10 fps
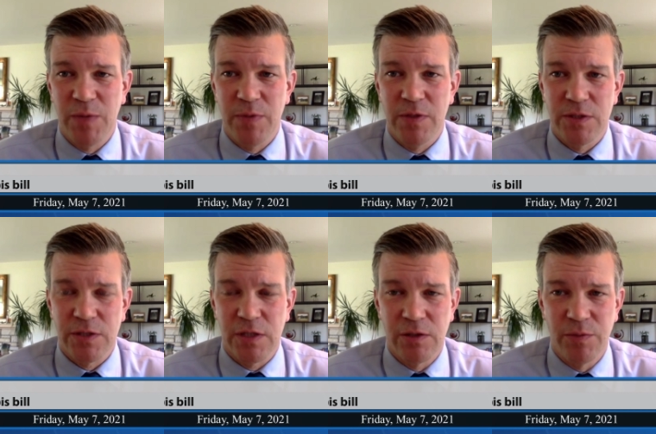might be
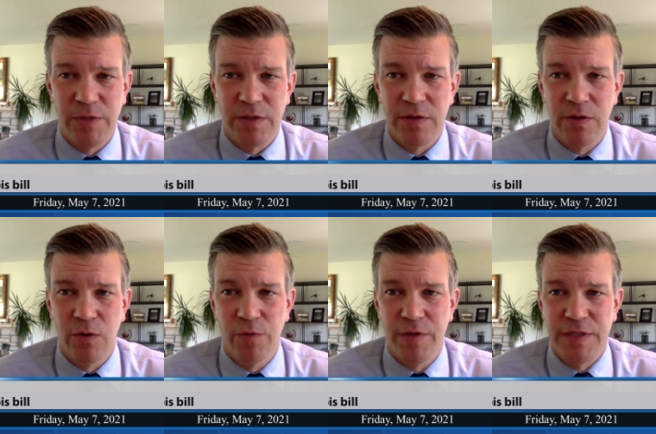just a little bit
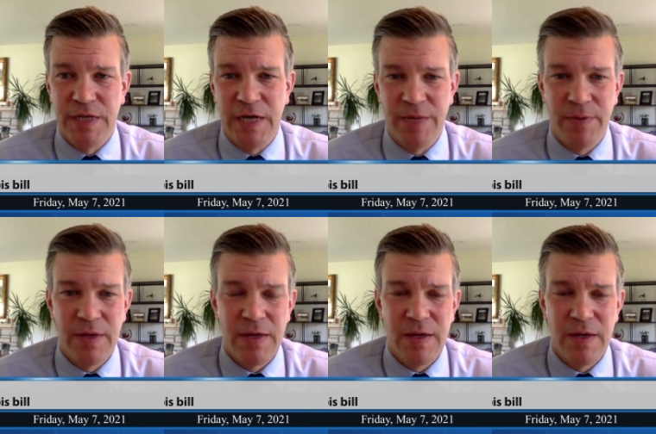over the top.